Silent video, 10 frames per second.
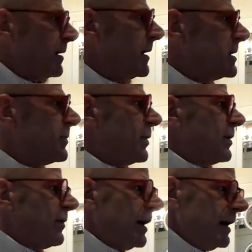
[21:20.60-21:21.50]
Let's put
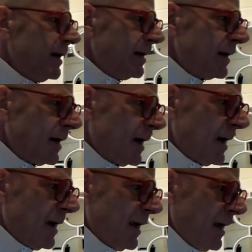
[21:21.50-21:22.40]
it right here.
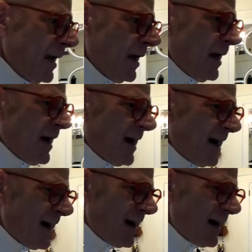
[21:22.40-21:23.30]

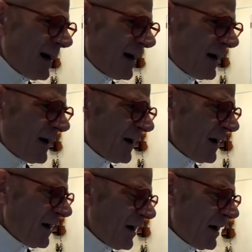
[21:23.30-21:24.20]

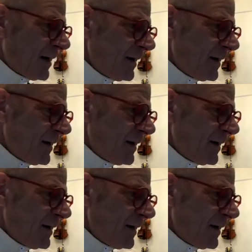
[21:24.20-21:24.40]
Okay,